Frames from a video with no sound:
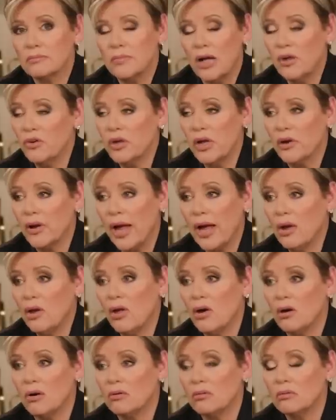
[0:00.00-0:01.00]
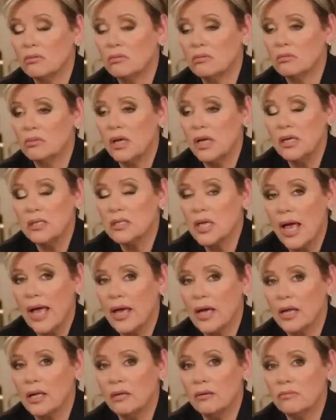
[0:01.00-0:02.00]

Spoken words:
I don't care how long he's had it.